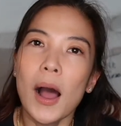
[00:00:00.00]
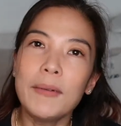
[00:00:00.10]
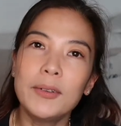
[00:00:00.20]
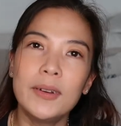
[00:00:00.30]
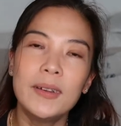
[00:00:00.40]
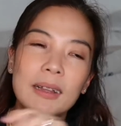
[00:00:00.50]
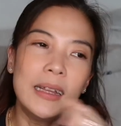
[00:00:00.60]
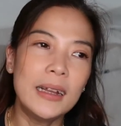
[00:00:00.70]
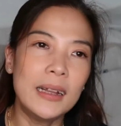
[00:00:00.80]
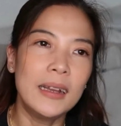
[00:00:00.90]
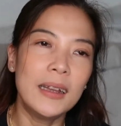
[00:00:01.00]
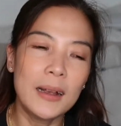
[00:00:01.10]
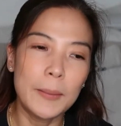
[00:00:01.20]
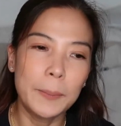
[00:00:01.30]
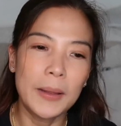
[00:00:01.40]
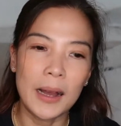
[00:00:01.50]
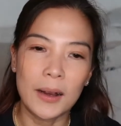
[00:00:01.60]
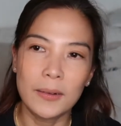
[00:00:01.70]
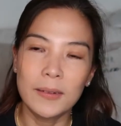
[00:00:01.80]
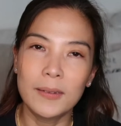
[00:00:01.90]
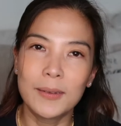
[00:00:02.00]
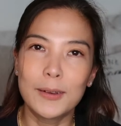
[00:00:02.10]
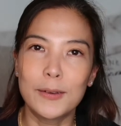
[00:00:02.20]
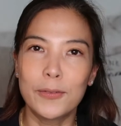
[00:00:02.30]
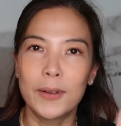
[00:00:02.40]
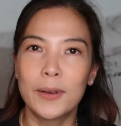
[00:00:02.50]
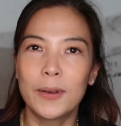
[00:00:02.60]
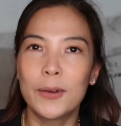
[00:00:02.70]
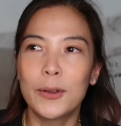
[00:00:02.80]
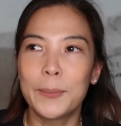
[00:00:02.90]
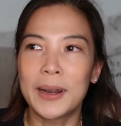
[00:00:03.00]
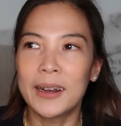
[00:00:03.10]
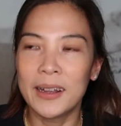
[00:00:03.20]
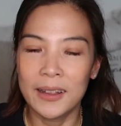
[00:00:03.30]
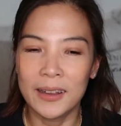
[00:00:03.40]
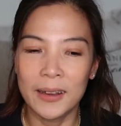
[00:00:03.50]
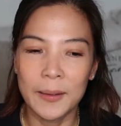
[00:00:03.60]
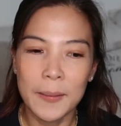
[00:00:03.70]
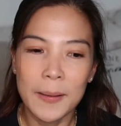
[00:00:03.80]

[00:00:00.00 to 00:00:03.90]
I was recently cleaning up the house because of the KonMari thing,